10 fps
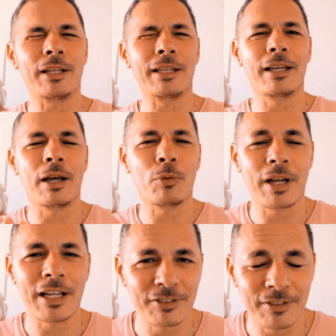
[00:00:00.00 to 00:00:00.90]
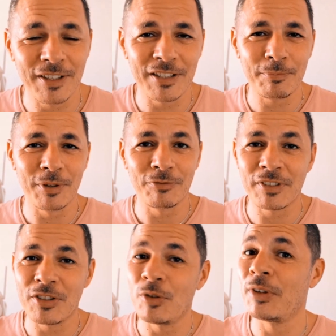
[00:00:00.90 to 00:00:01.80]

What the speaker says: think I will exercise my veto